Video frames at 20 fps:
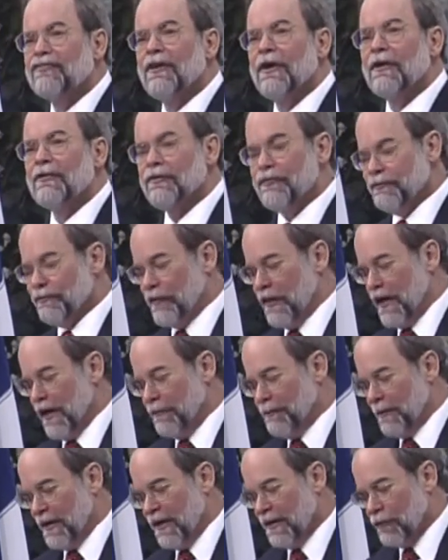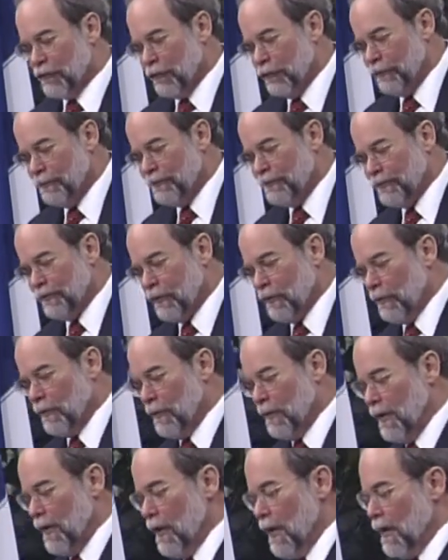They are defined by group
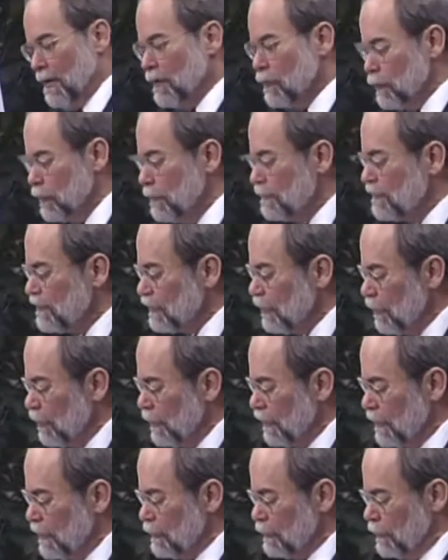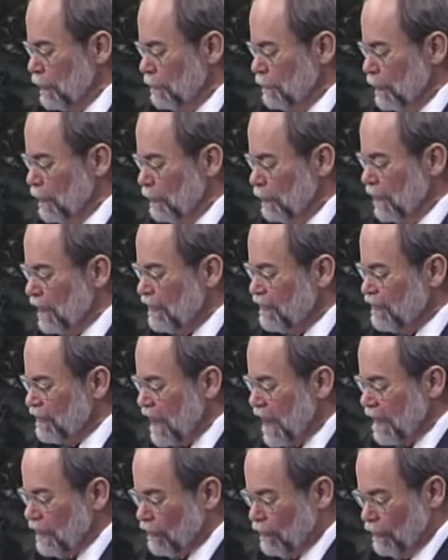groups or a group who
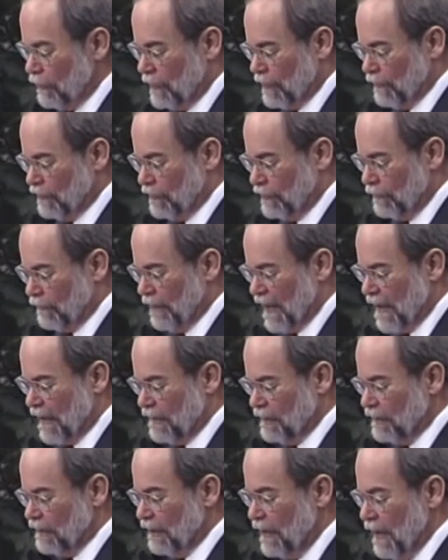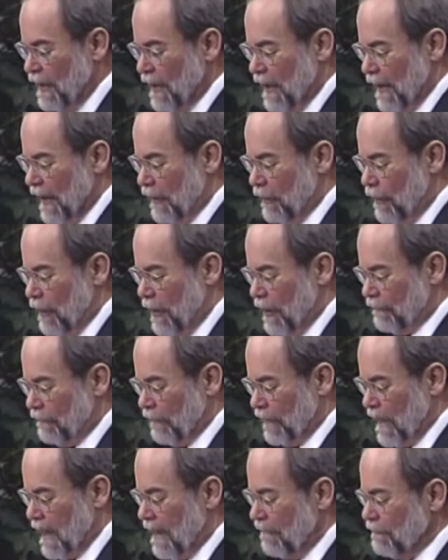reject traditional values and
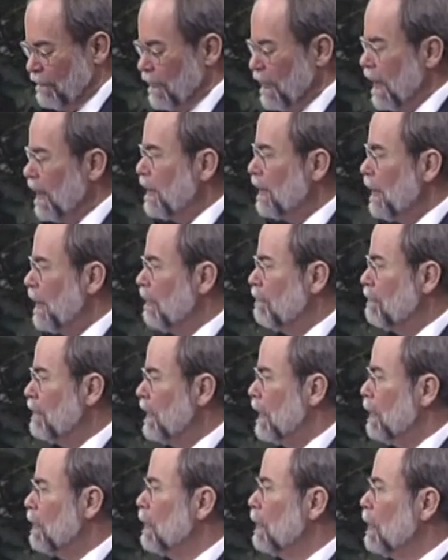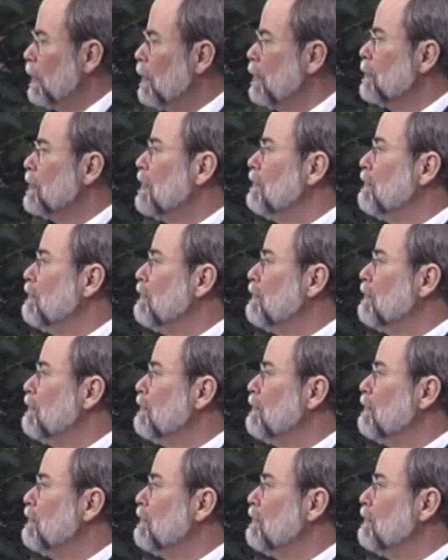often have none of their own.